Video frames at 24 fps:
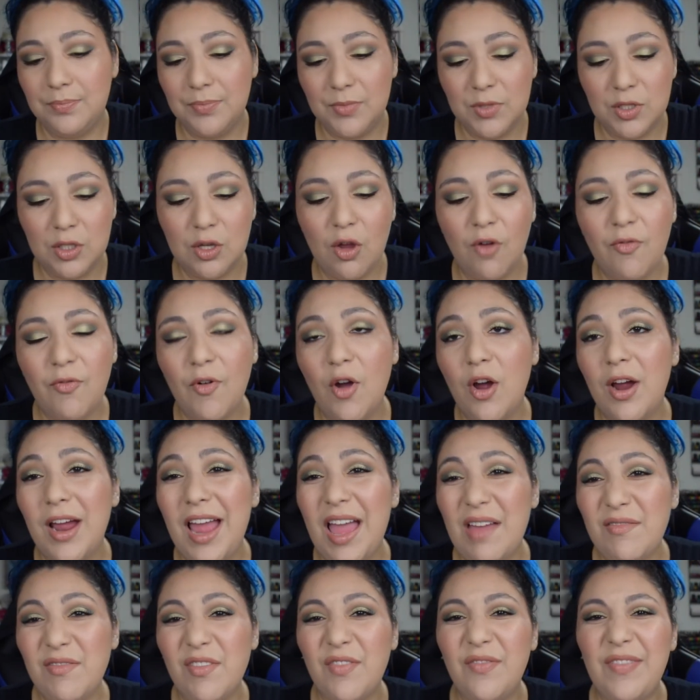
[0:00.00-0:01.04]
so far I
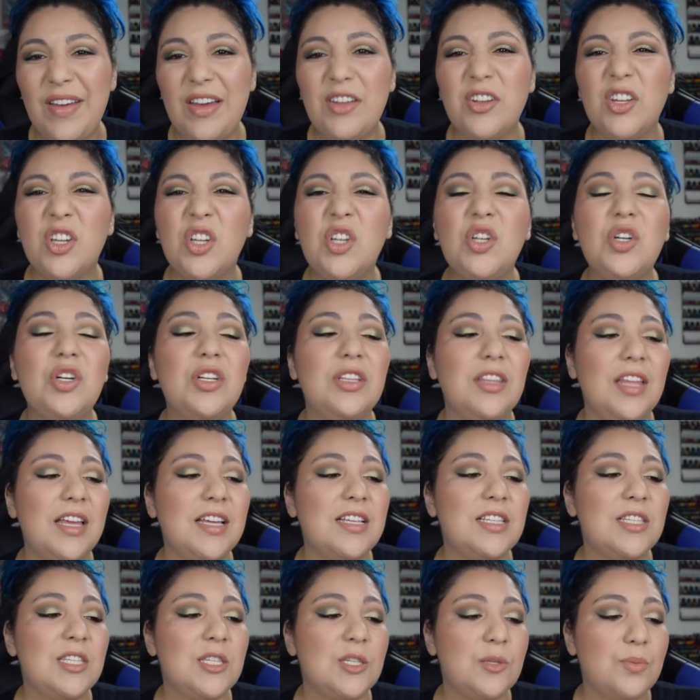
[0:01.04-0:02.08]
haven't found a good
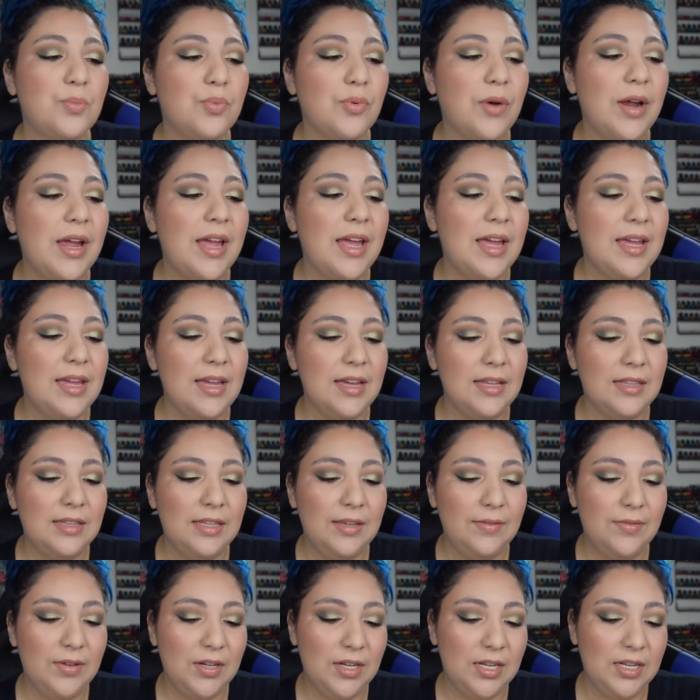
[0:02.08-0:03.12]
like spray
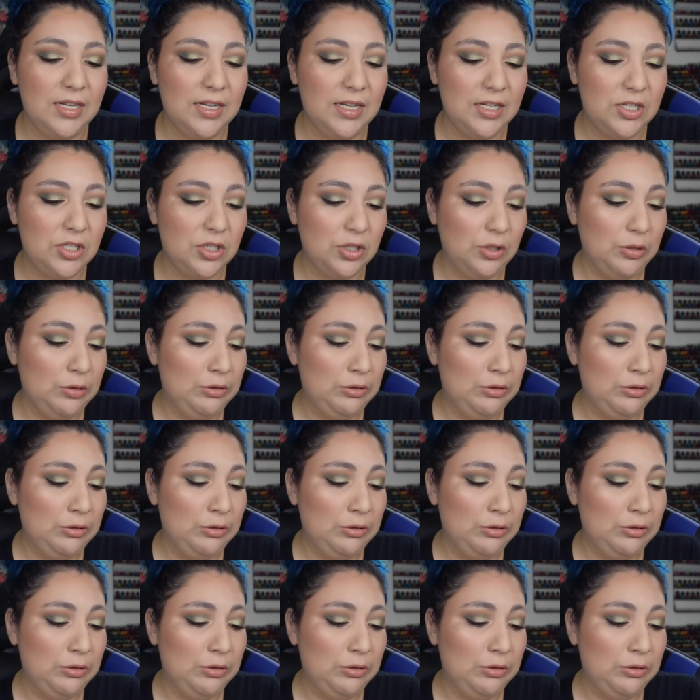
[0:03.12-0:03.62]
leave-in conditioner.